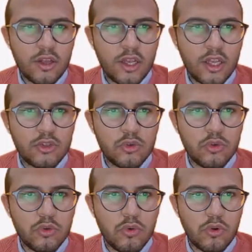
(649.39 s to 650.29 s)
I can show
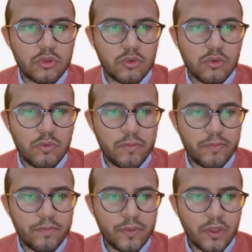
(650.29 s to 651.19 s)
you also
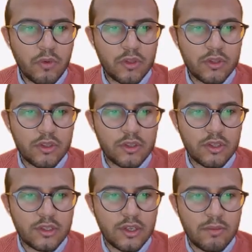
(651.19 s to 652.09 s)
what
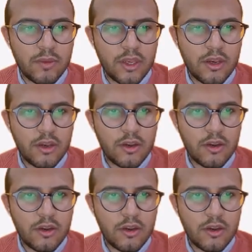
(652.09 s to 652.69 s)
does I mean.